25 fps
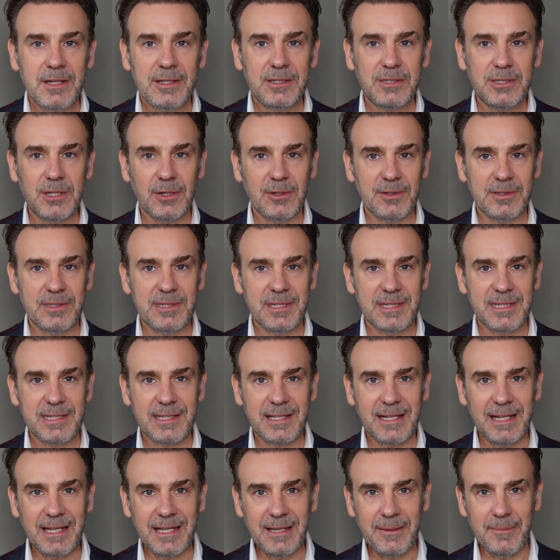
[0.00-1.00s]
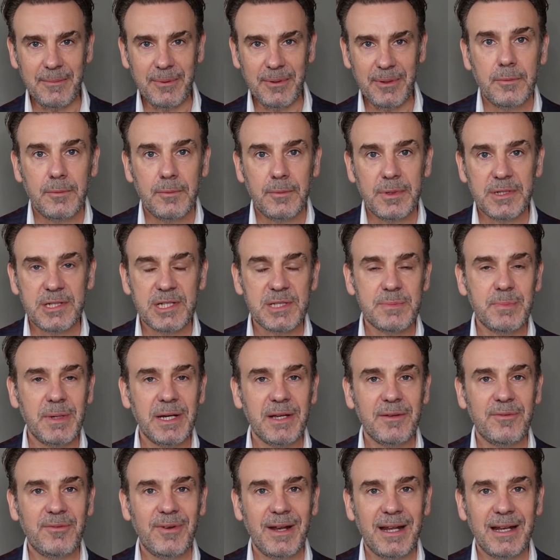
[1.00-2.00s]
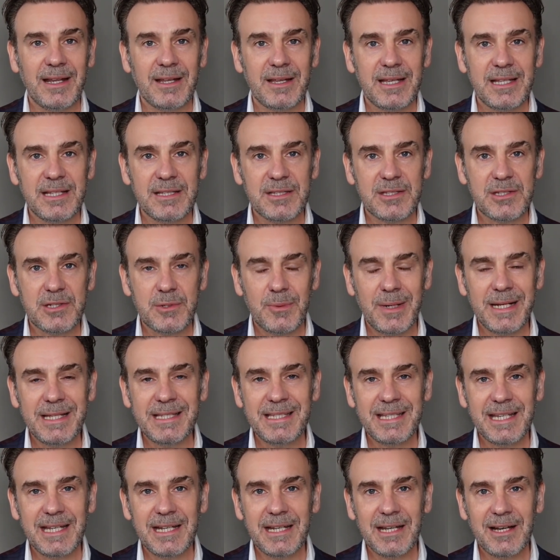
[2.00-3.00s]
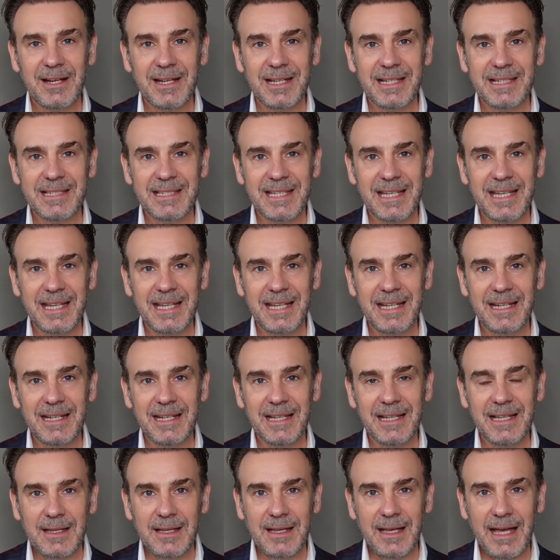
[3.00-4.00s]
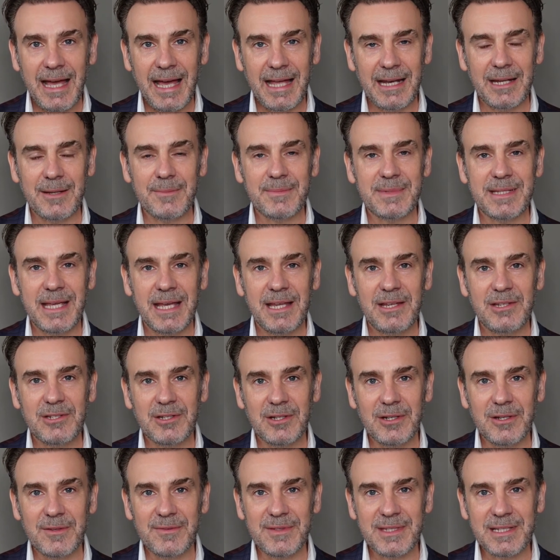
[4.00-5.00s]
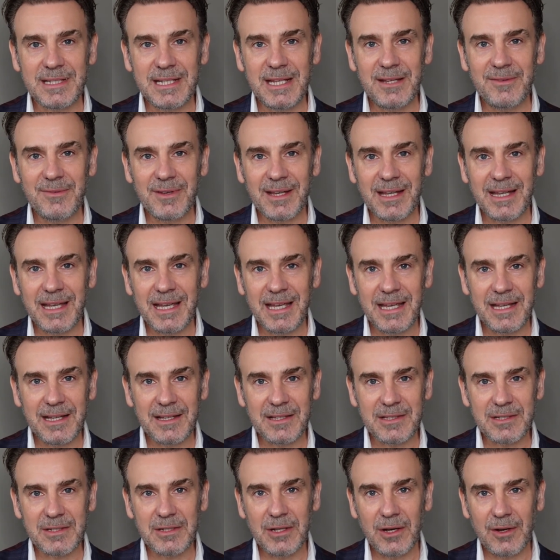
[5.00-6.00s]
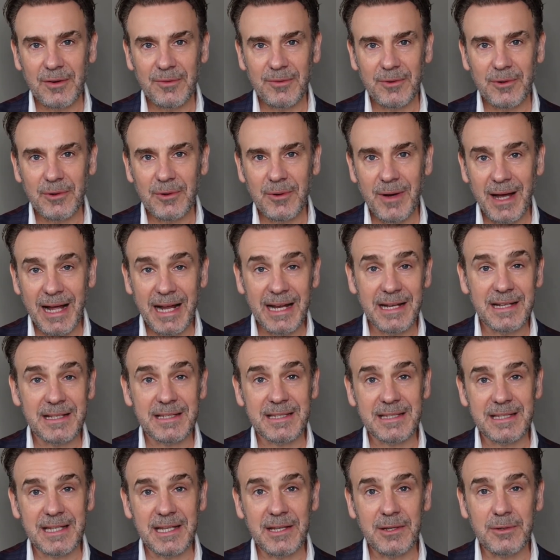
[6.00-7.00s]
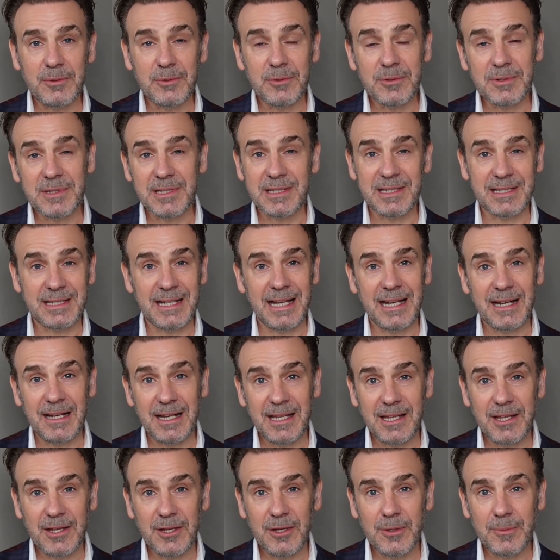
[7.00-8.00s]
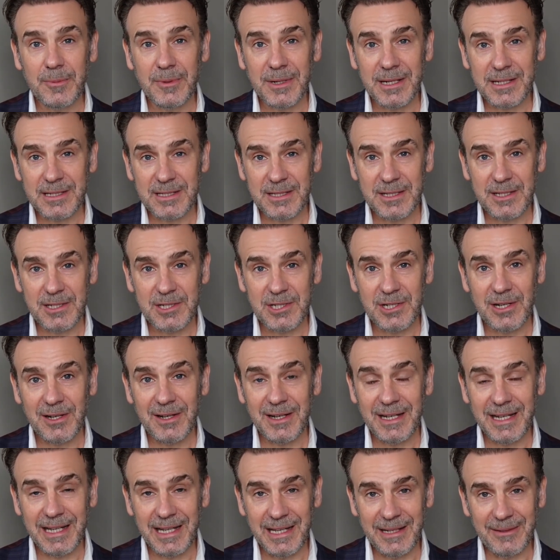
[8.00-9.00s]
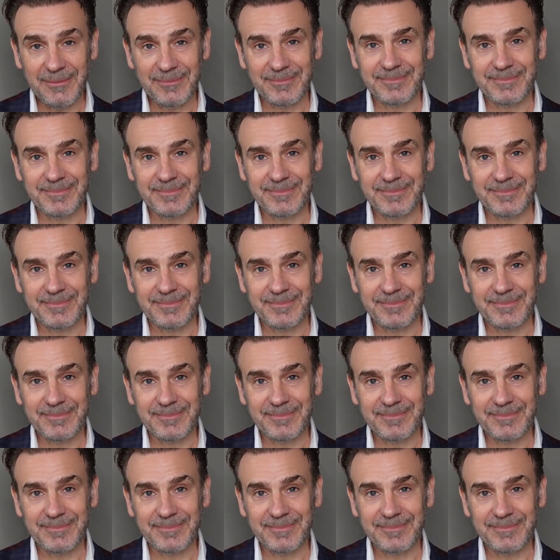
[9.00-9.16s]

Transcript: Dr. Sleep, which is Mike Flanagan's 2019 adaptation of Stephen King's novel and sequel to Stanley Kubrick's The Shining.